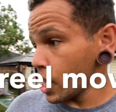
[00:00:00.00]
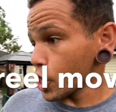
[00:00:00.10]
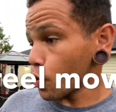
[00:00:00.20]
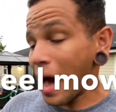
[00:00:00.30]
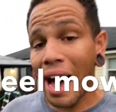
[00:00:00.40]

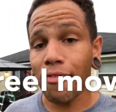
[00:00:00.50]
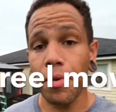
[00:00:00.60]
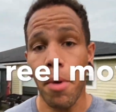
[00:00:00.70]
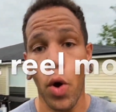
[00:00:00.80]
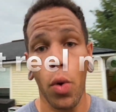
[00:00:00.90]
you have to
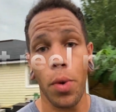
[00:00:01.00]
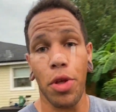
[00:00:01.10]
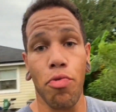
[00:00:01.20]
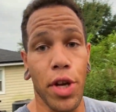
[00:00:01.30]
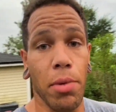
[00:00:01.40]
mow it with
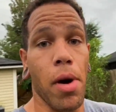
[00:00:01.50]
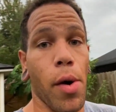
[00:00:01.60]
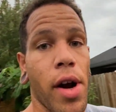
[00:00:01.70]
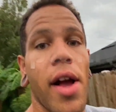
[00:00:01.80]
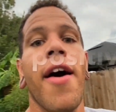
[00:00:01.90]
a reel mower.